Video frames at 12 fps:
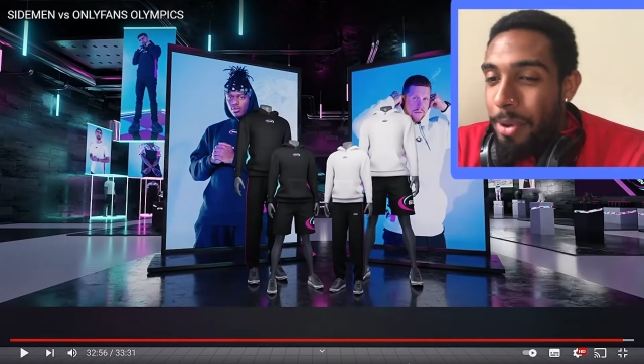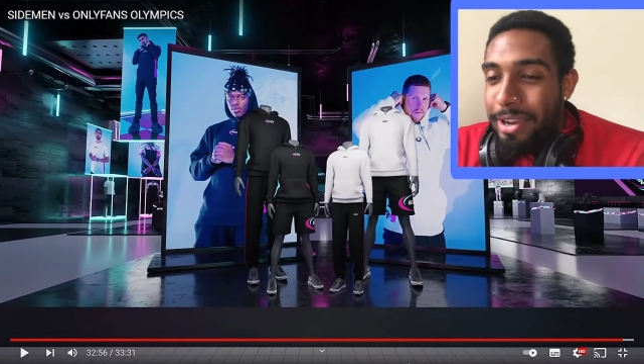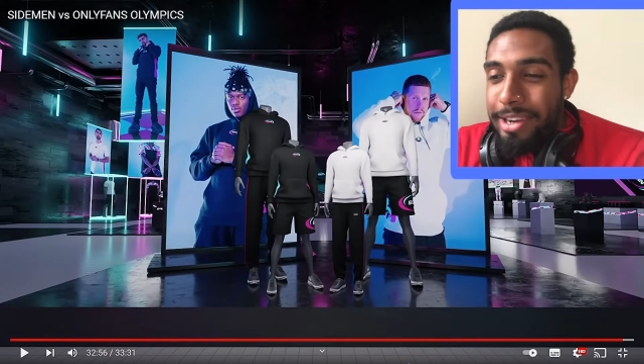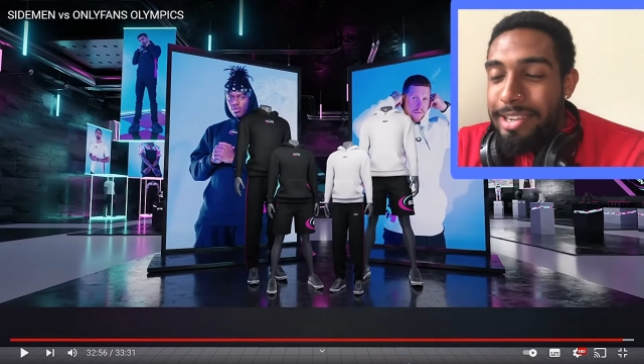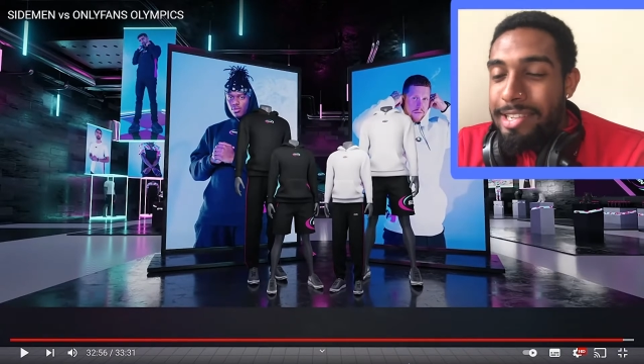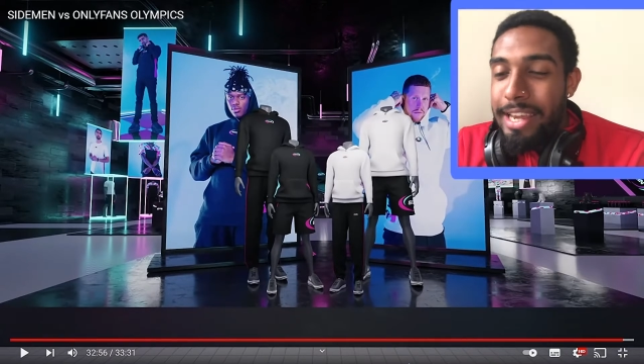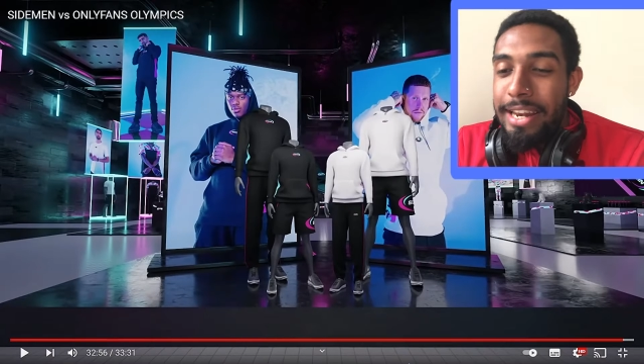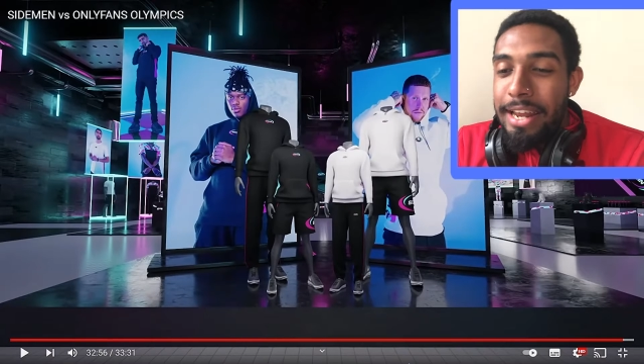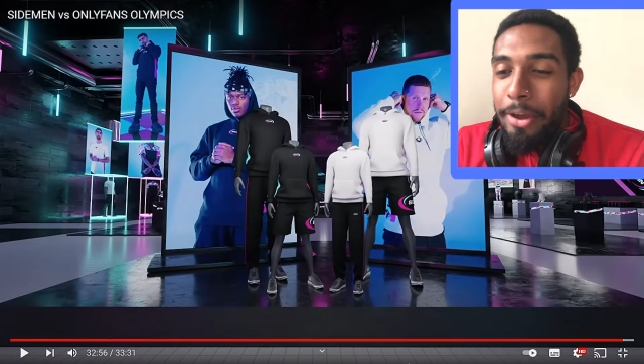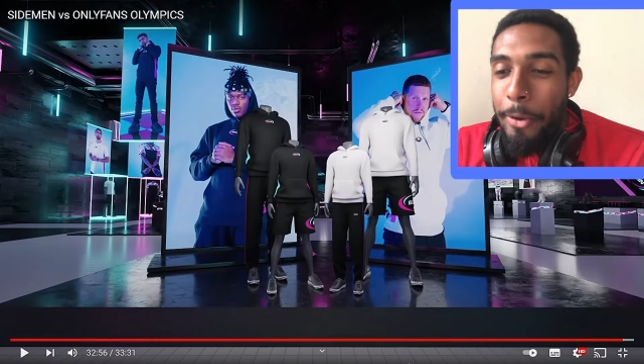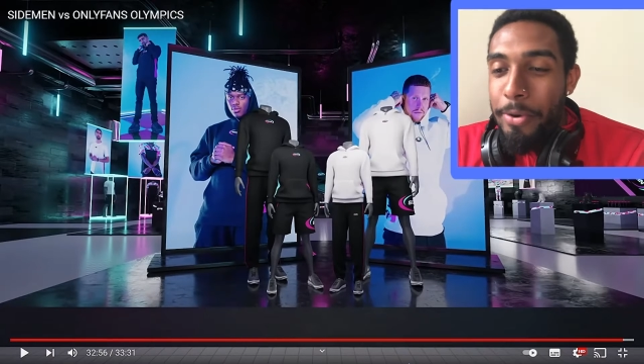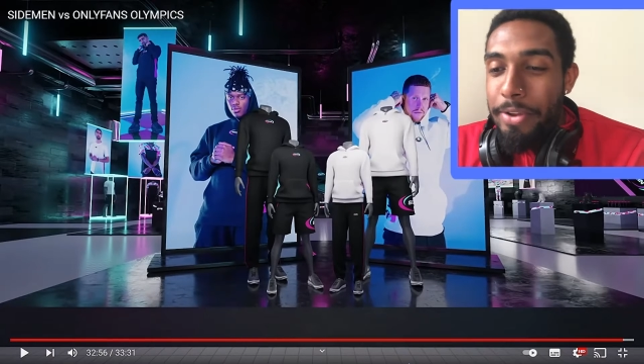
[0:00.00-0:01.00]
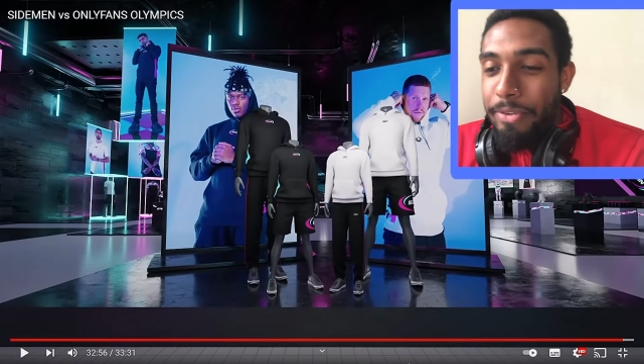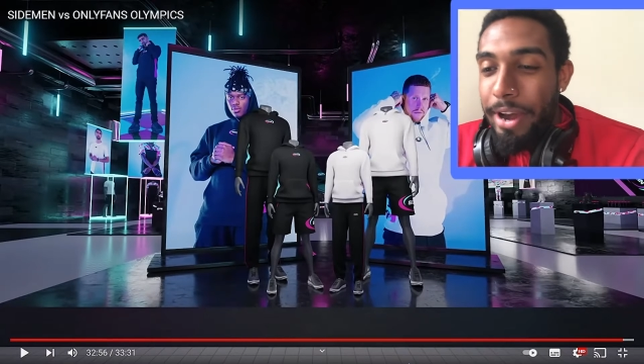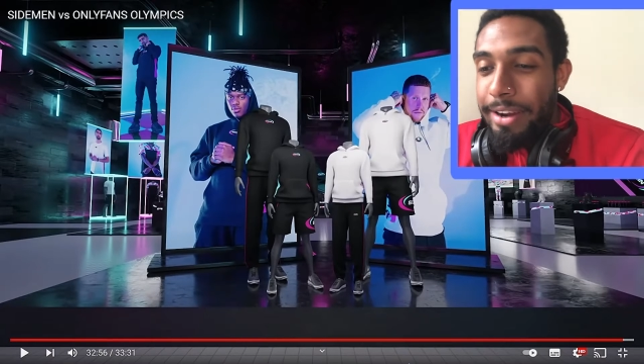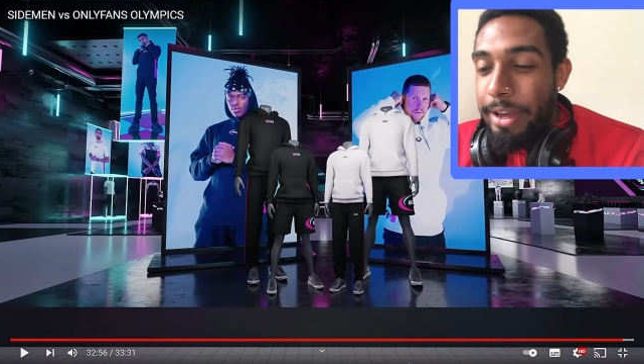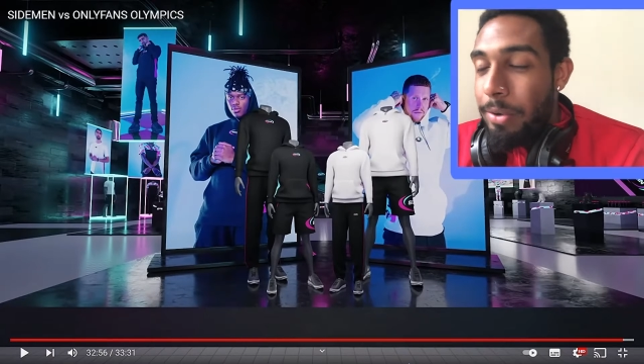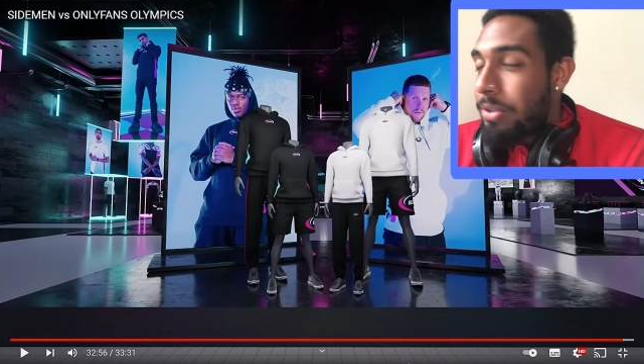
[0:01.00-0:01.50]
not gonna say that the
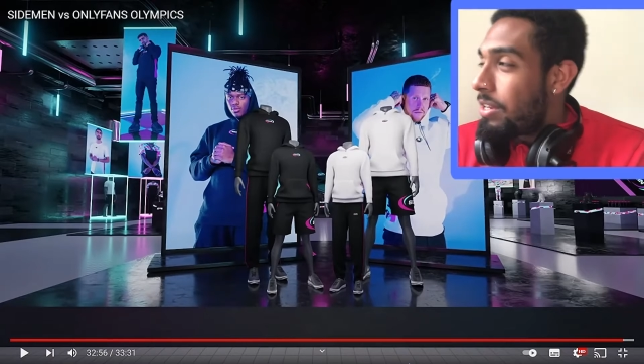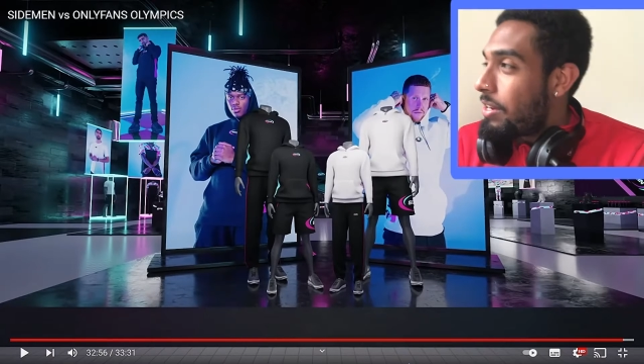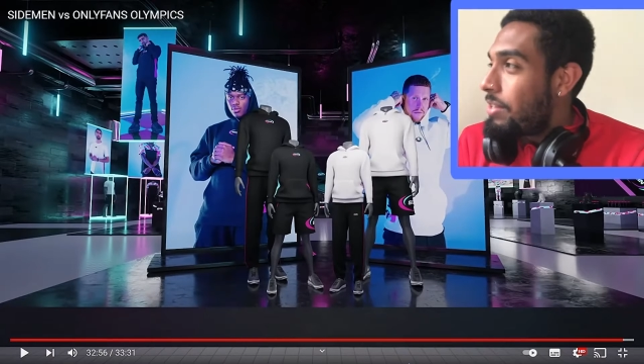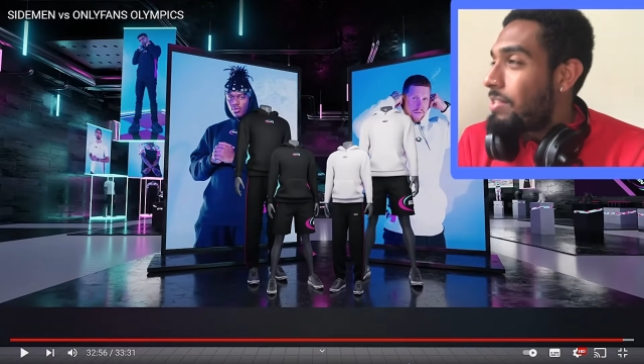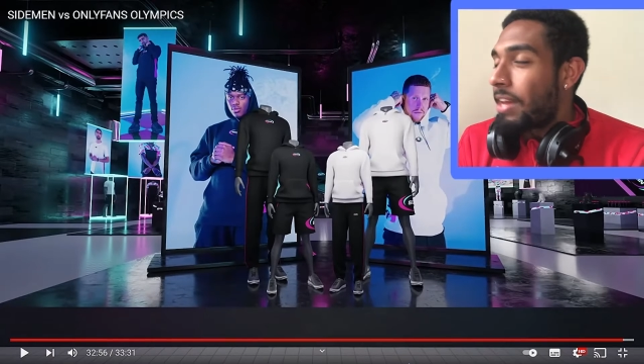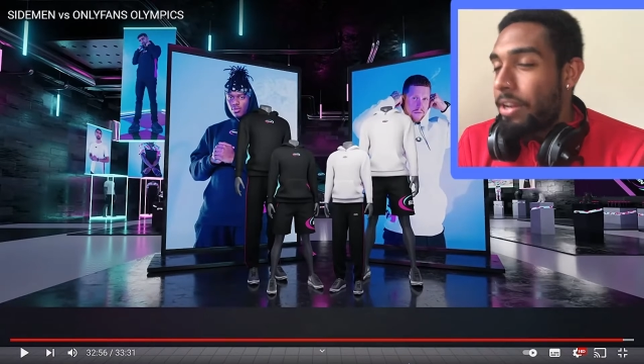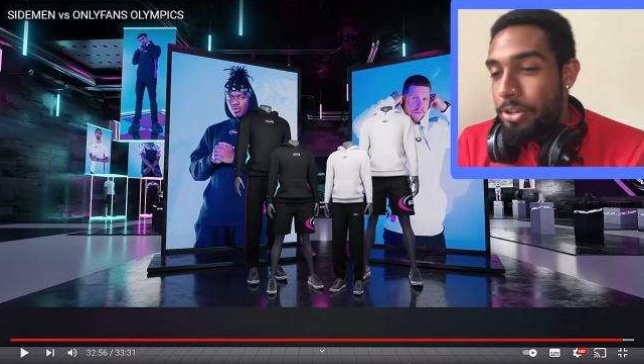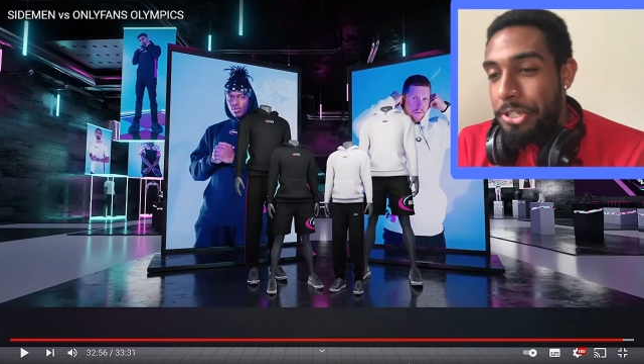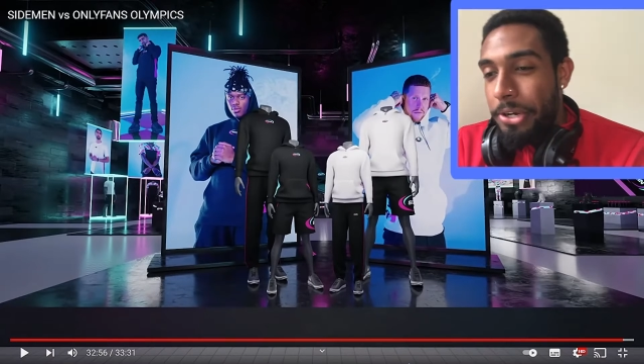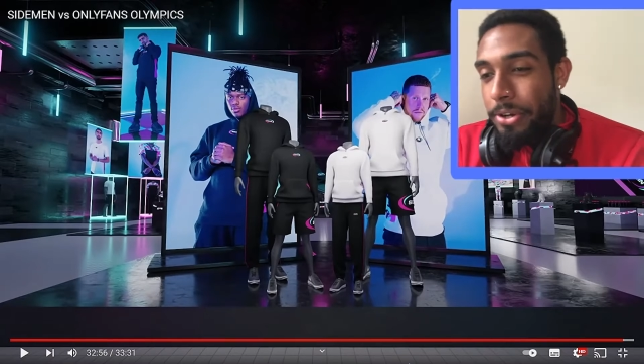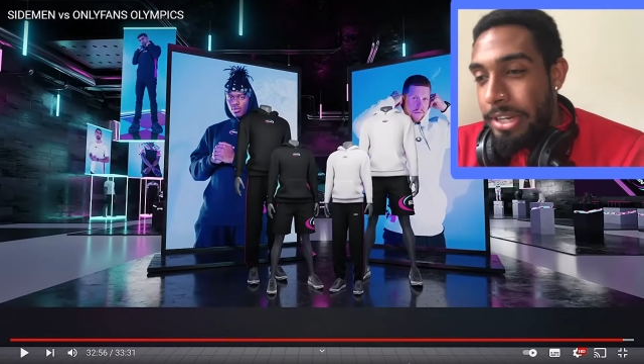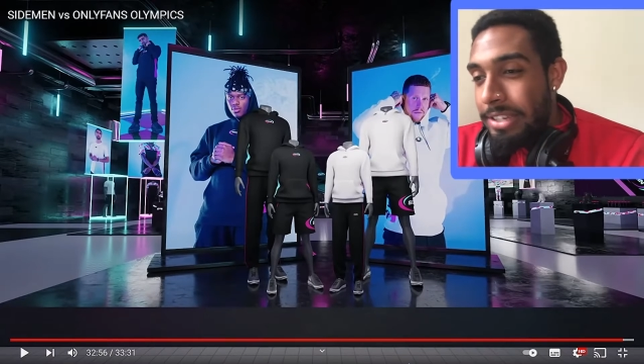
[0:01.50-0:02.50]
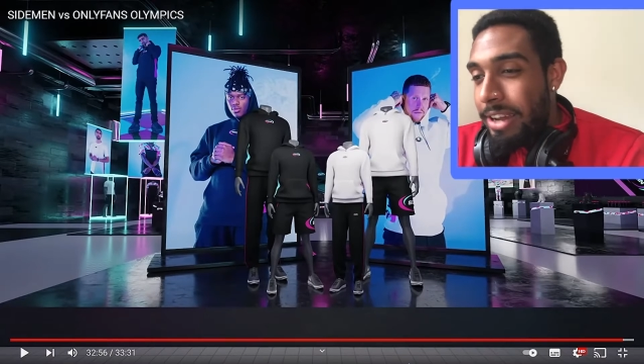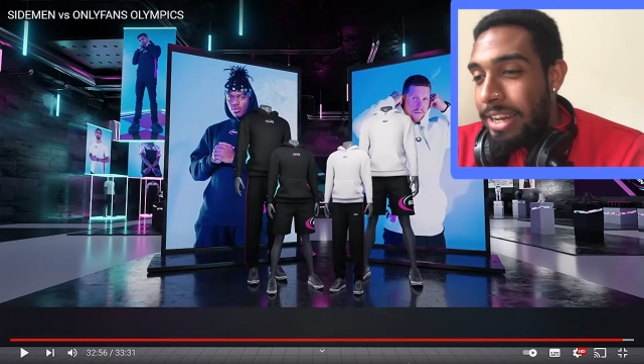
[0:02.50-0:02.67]
OnlyFans girls didn't stand a chance.